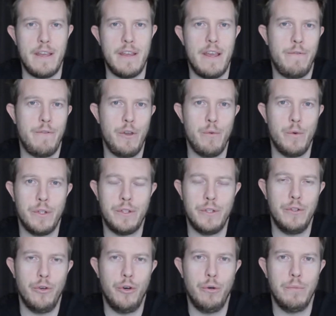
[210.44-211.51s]
if you were to
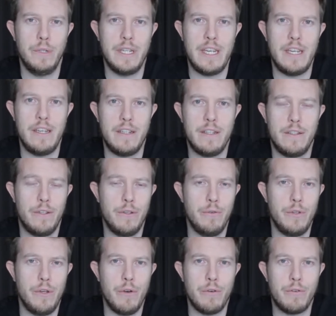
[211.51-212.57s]
normally do
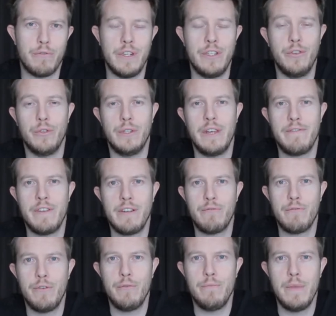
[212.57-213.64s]
yoga in your living
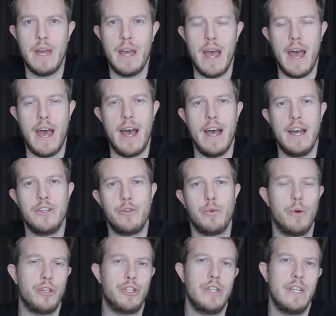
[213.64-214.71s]
room and you're
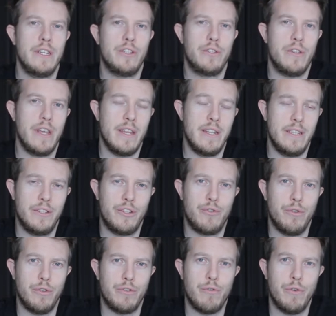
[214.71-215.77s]
watching an
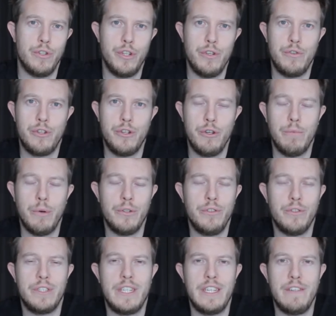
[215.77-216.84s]
instructor on YouTube on
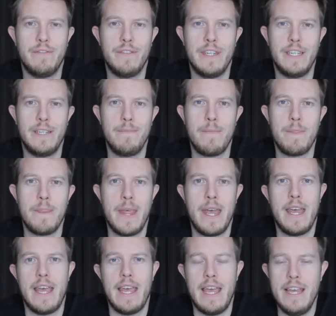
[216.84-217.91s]
your TV,
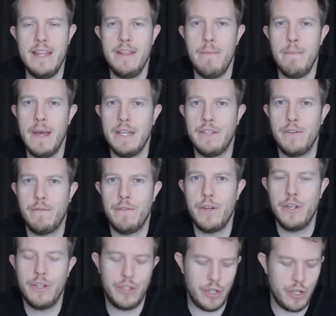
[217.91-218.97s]
in the
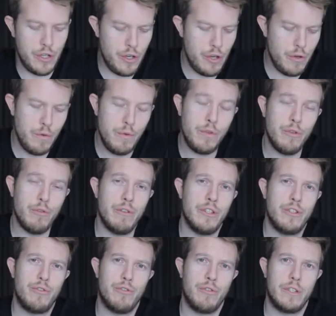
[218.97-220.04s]
metaverse, you, your
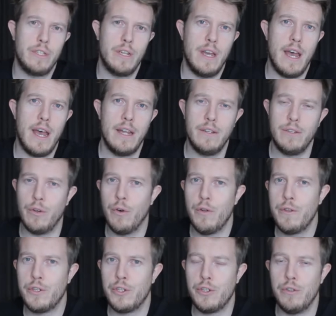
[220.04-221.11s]
instructor, and
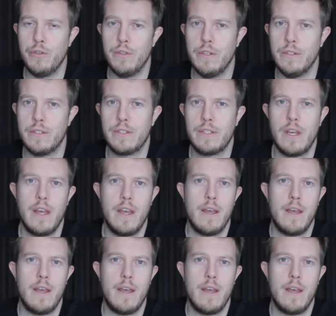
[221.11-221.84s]
other students